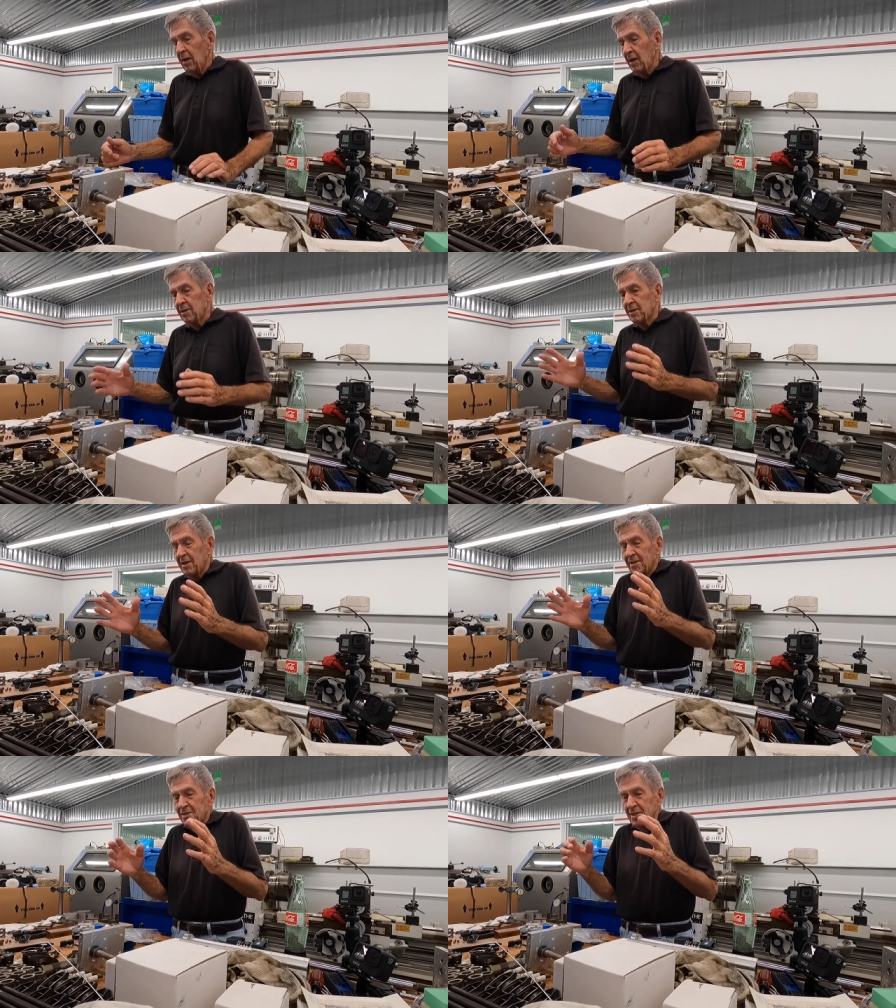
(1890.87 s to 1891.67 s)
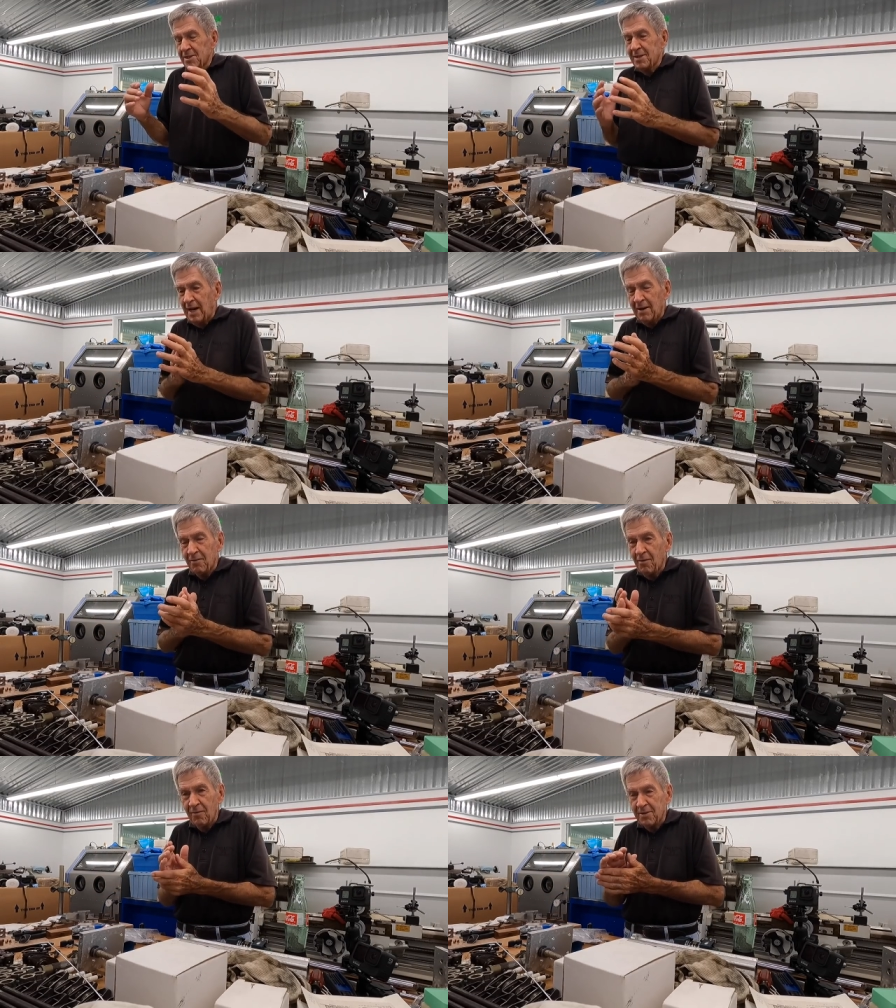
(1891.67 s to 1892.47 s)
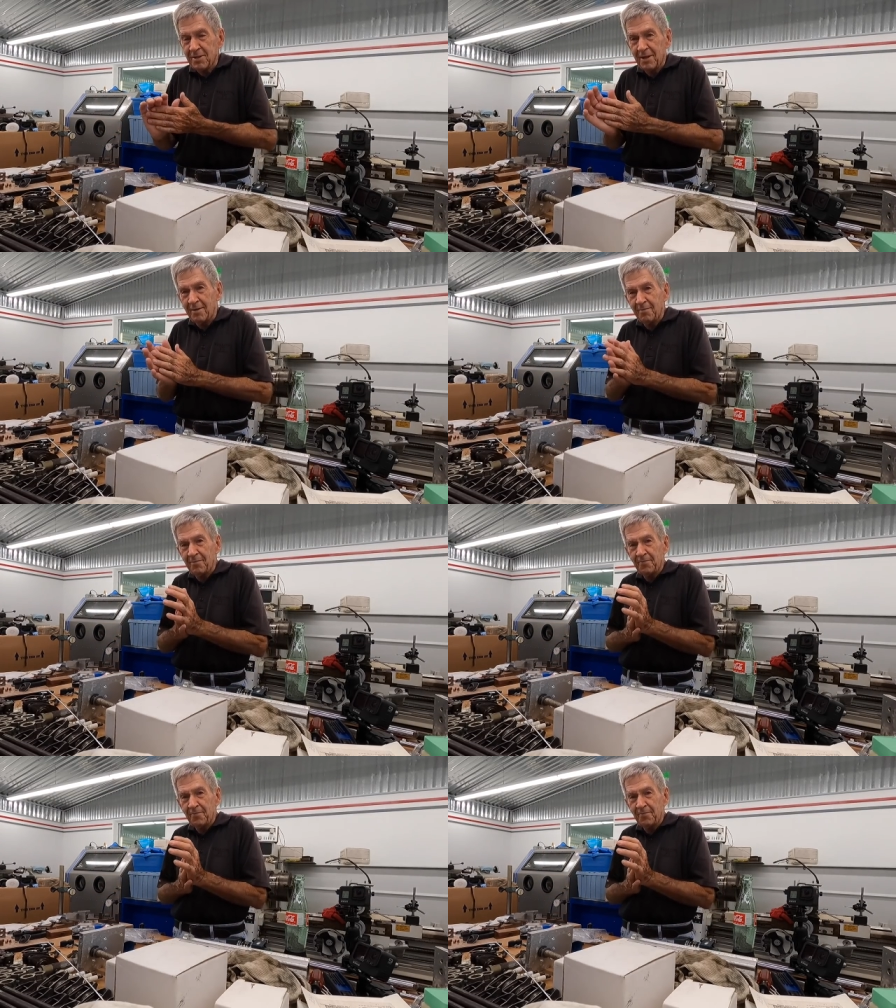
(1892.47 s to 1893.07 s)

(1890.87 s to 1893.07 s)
It It's just, I don't know, it's, uh,